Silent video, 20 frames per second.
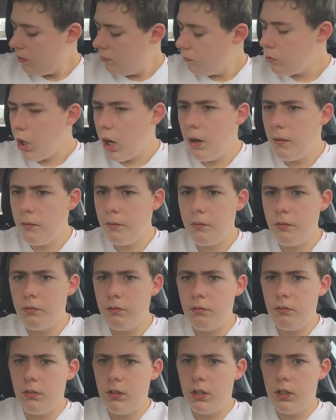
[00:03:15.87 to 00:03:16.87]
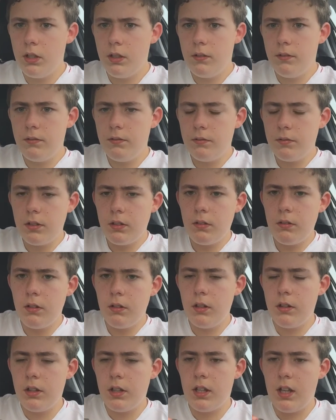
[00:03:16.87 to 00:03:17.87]
Right,
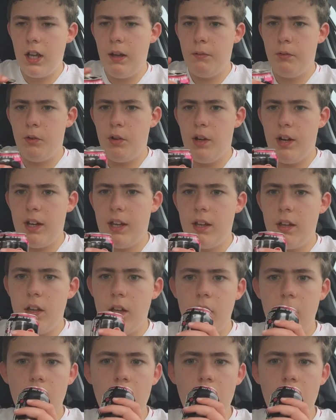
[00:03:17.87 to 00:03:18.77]
you can have a drink.